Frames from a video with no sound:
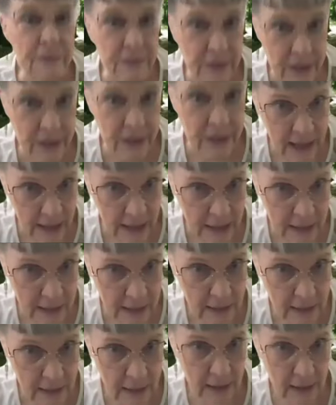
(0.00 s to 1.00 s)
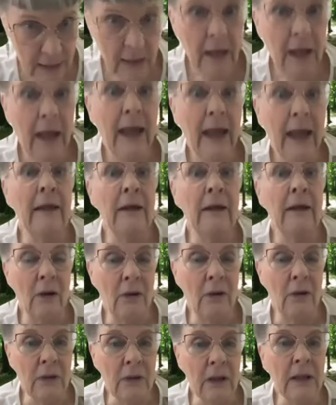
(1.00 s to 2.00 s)
of that and
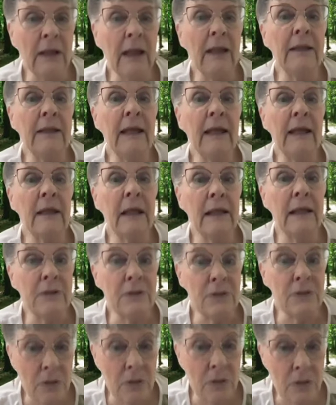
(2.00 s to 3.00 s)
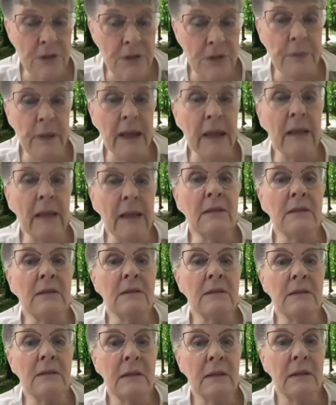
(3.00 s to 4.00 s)
own it, and that is your
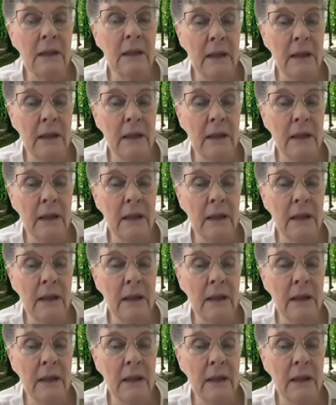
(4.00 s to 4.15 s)
space,